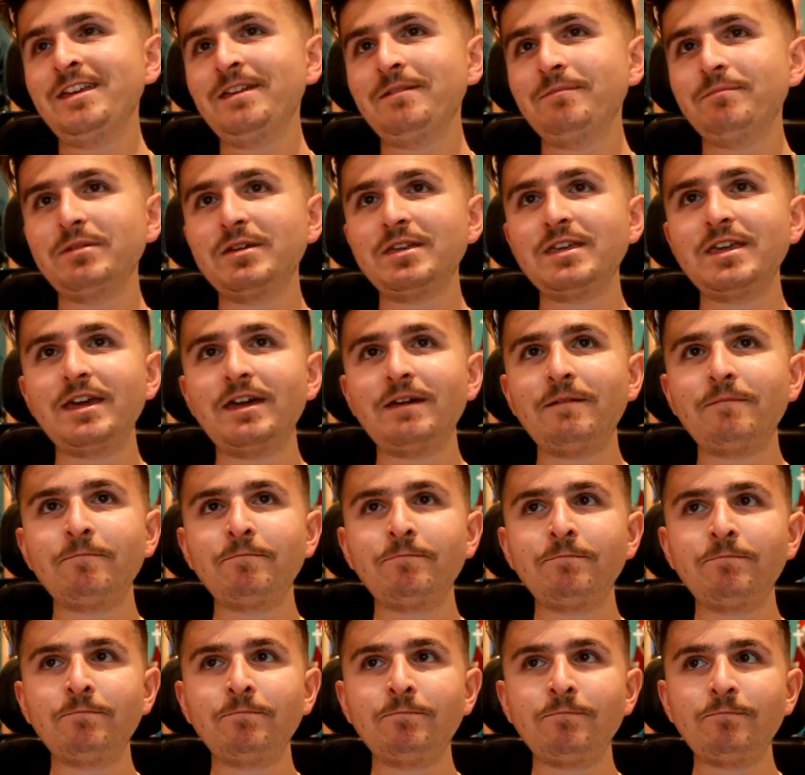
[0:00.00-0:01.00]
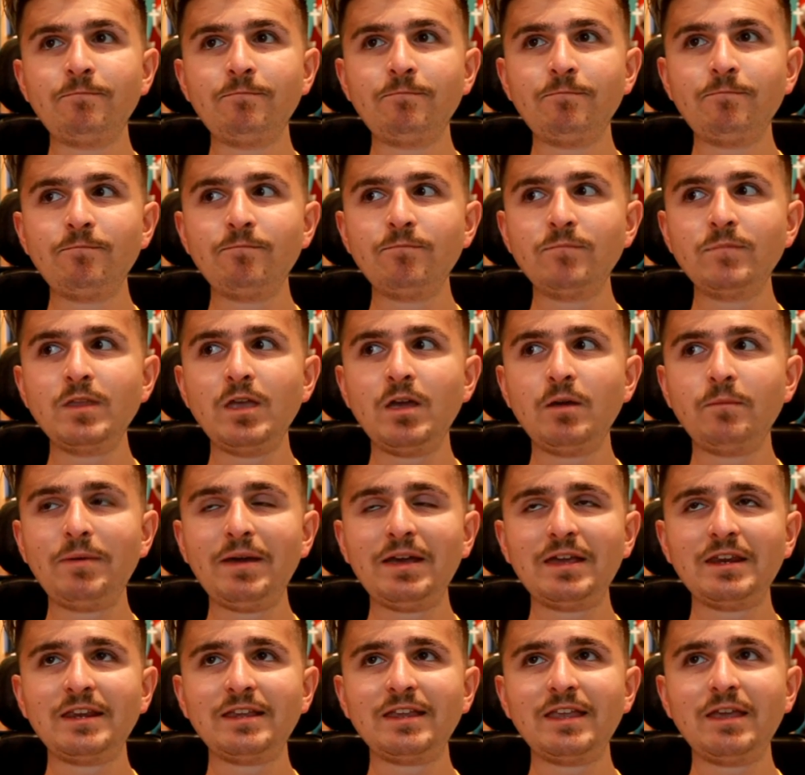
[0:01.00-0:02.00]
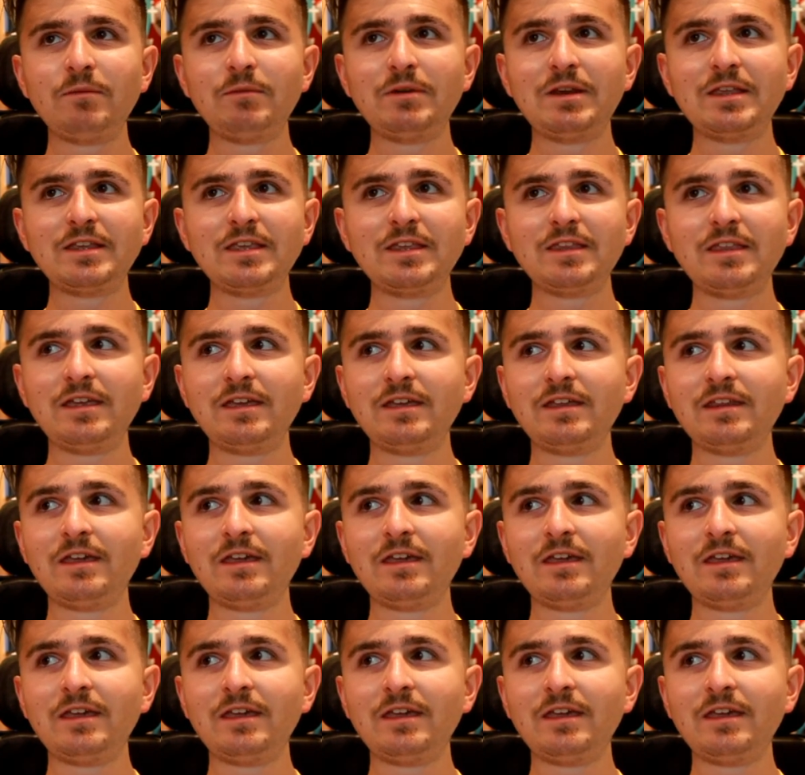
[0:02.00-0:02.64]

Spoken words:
But yeah. No, back in the day when I did it,